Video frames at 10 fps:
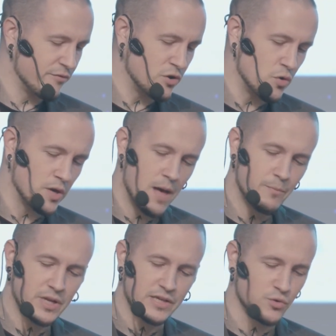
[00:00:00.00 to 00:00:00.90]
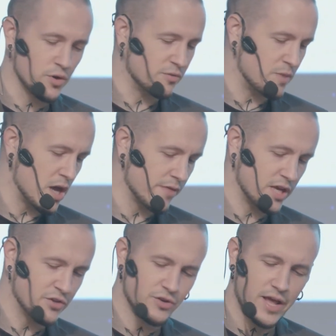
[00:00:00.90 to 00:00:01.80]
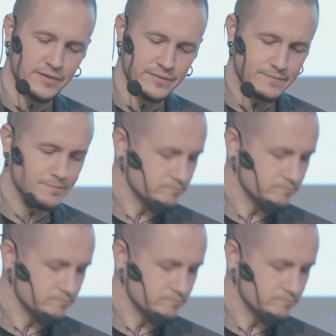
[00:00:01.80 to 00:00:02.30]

every new company is going to be on the internet.